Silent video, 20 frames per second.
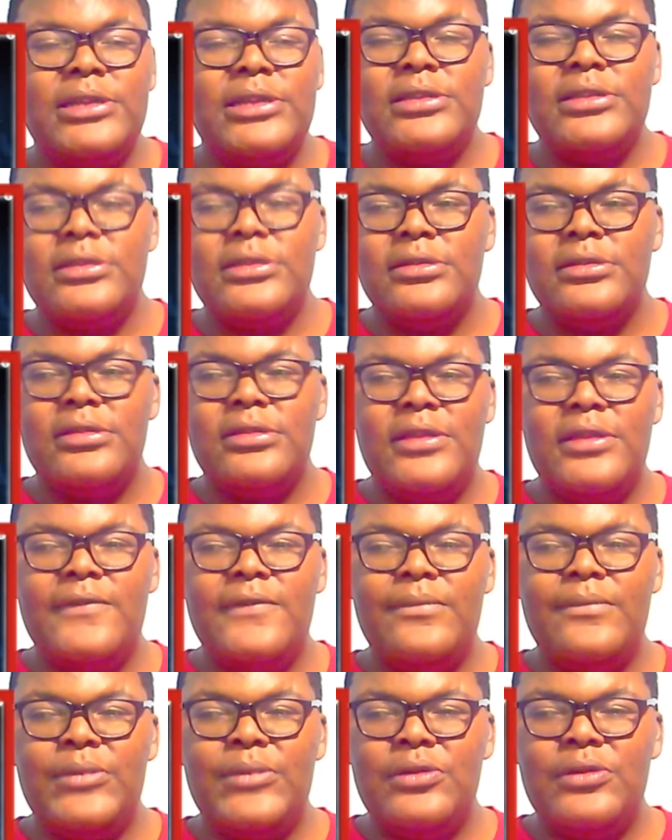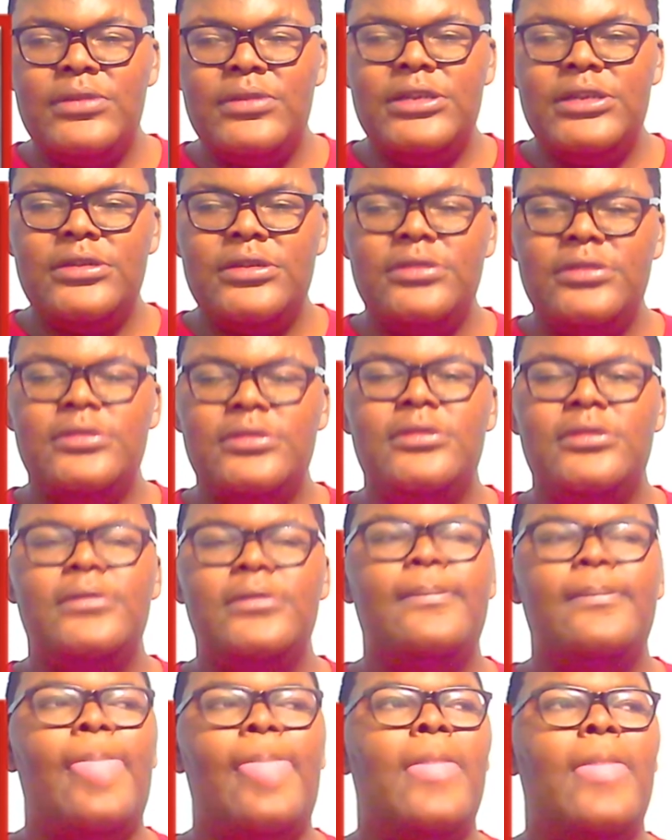can lift Mjolnir?
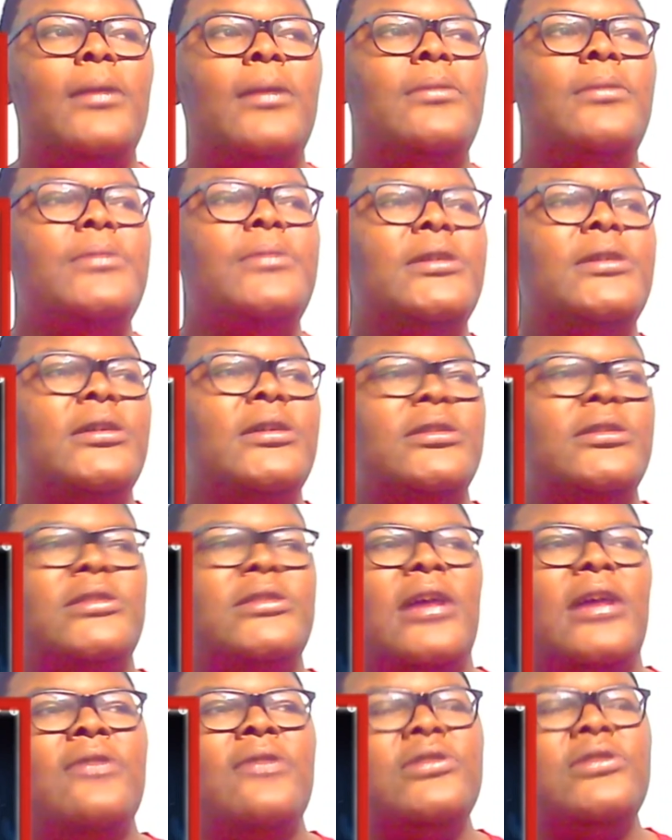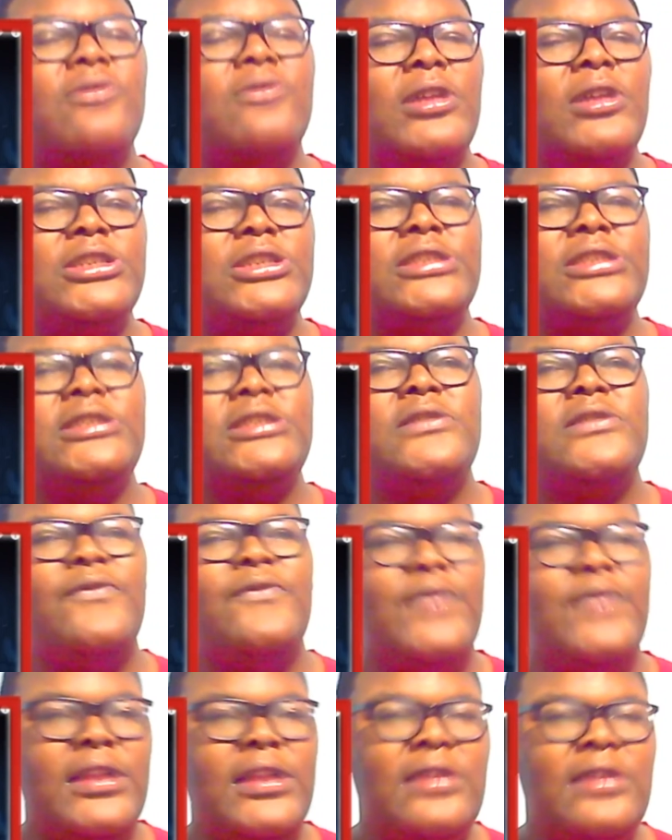Because I was watching this
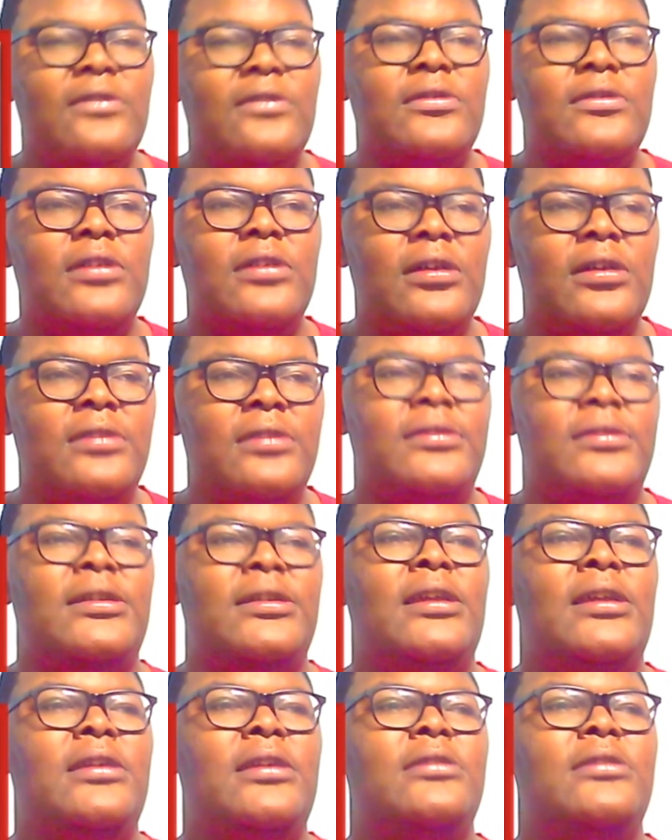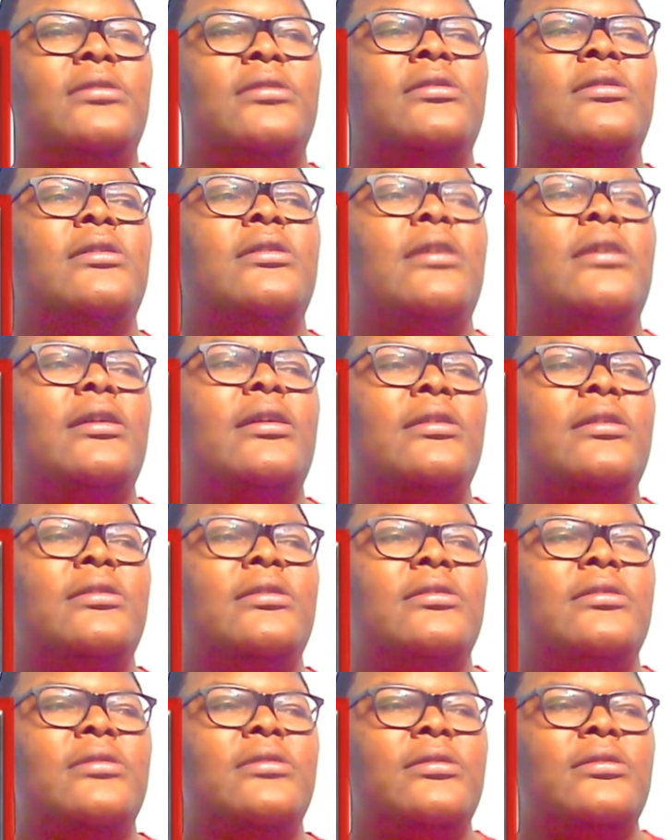video the other day,
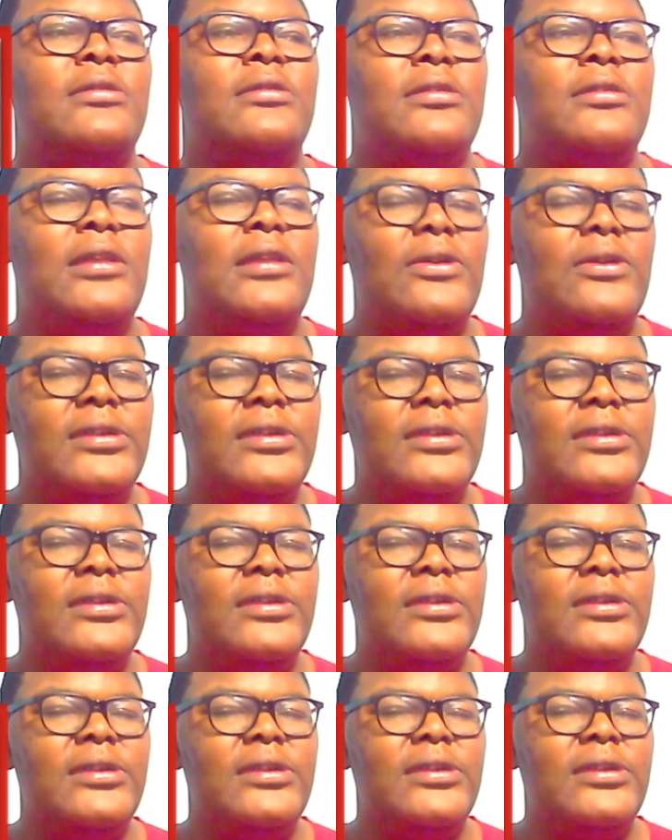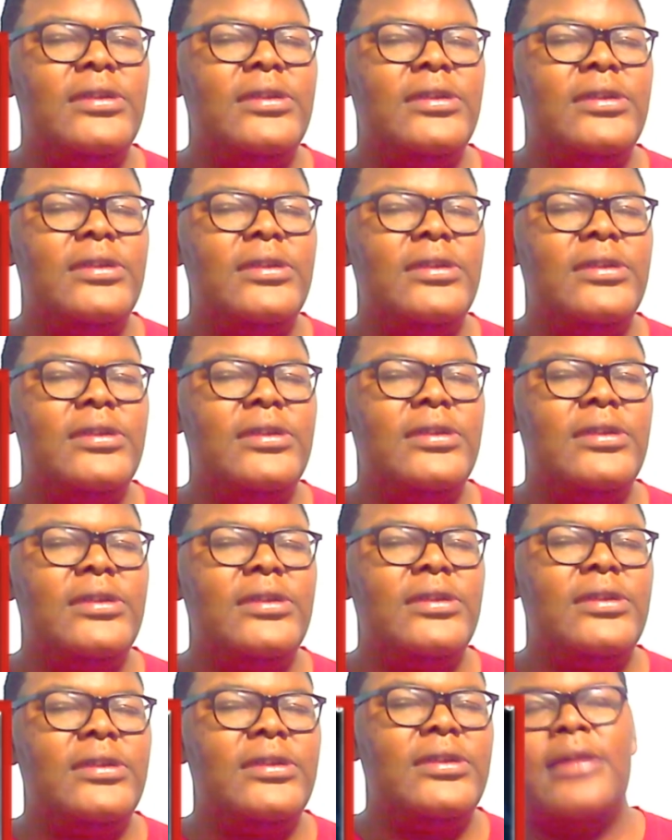and they were explaining that
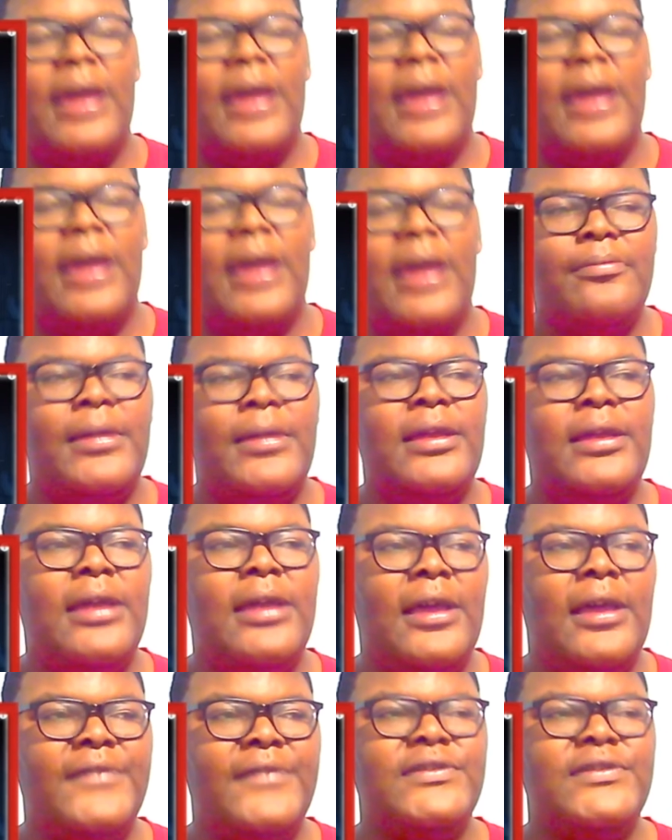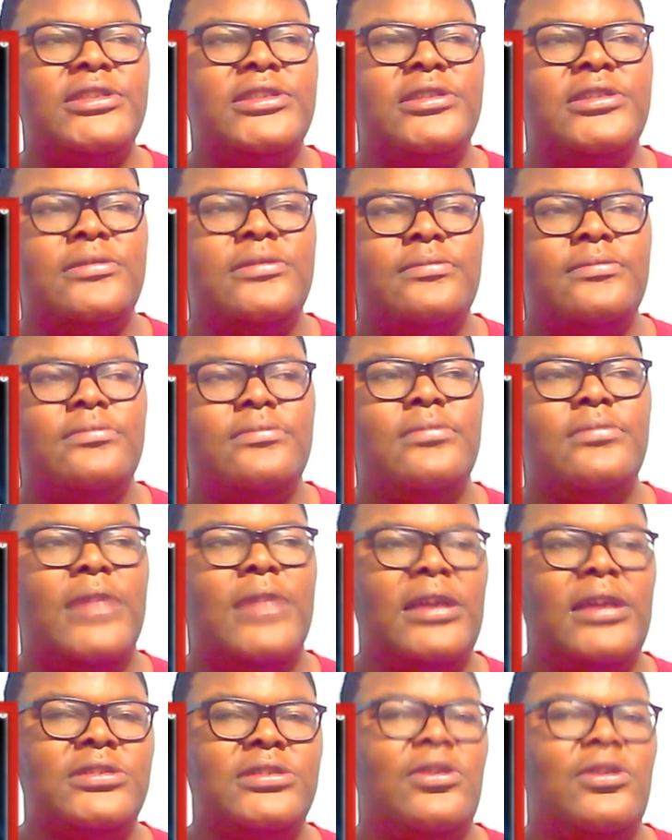Cap might have some
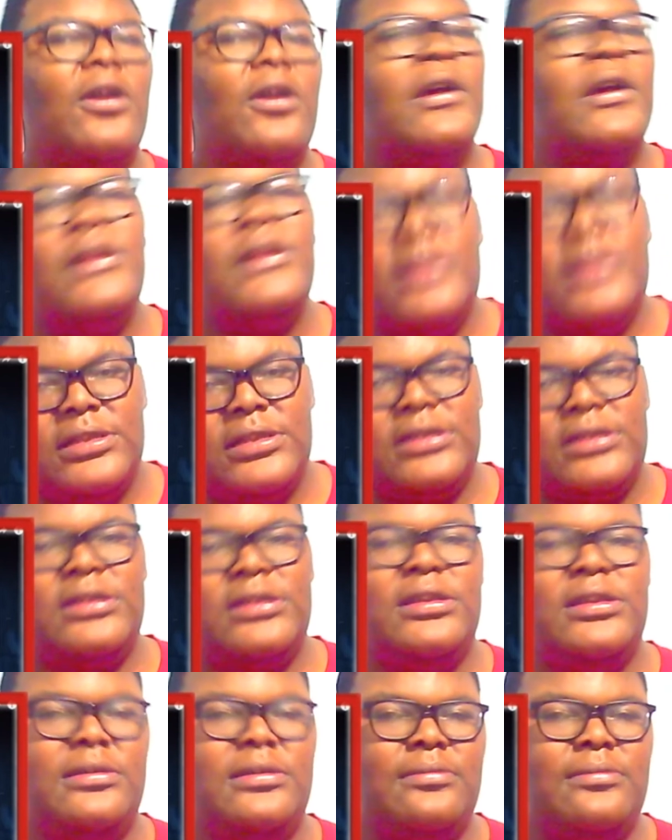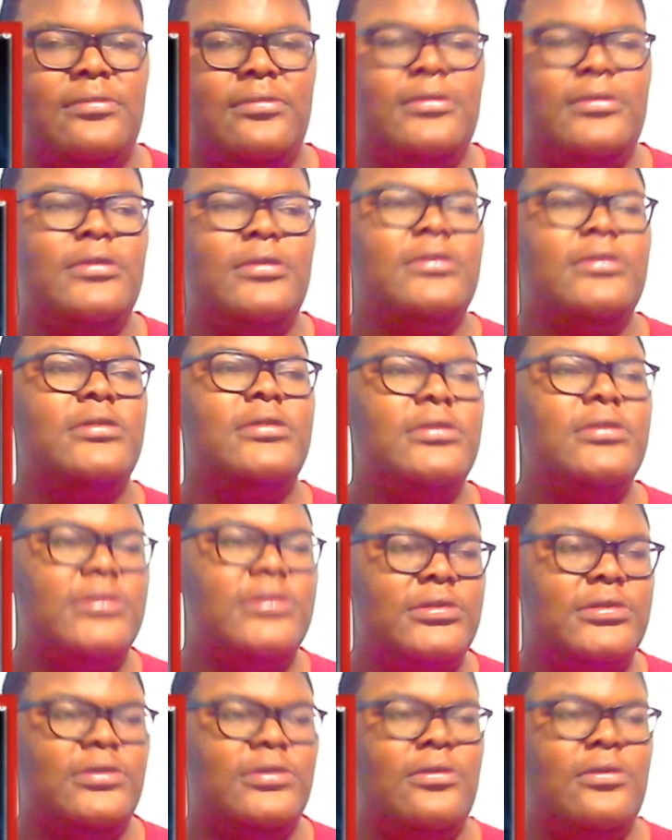Asgardian in him.
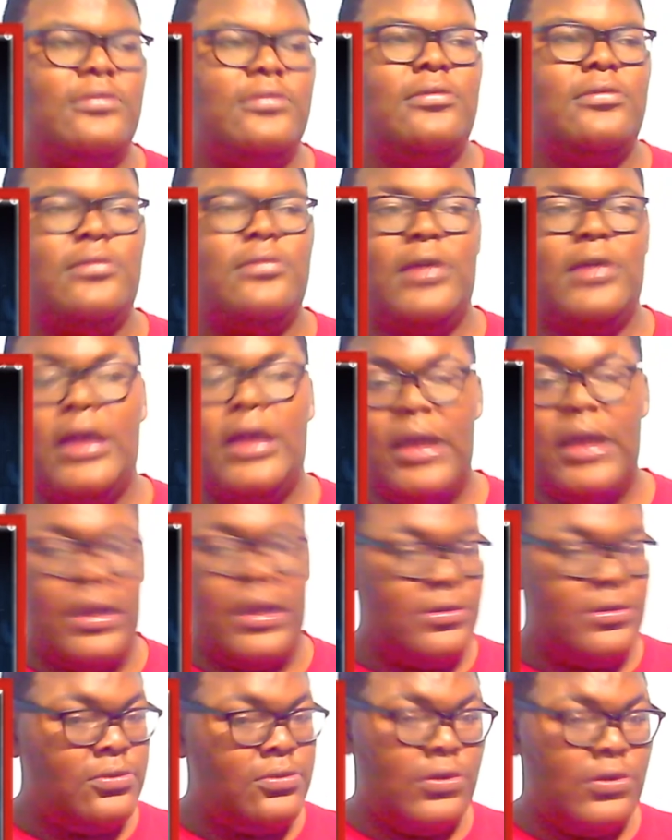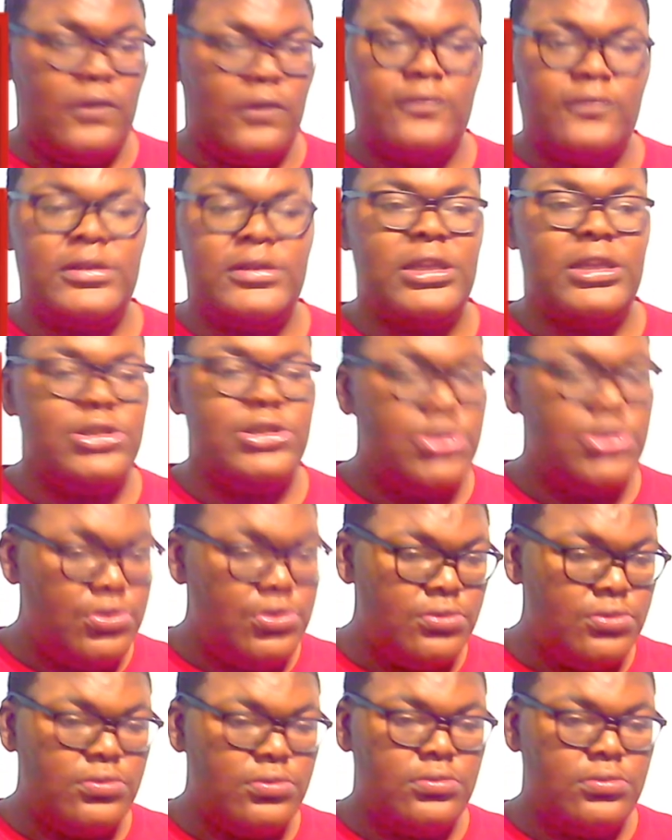So I don't know if that's
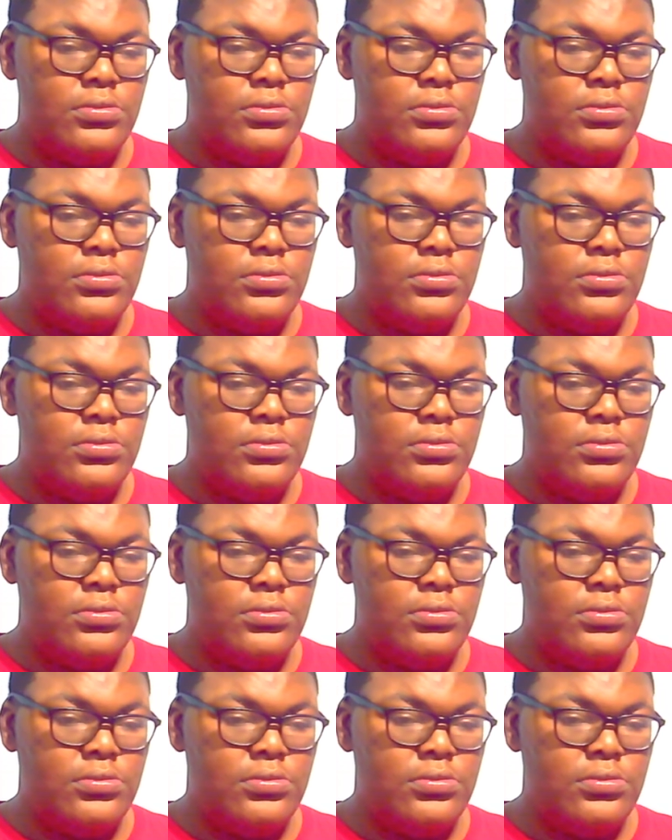true,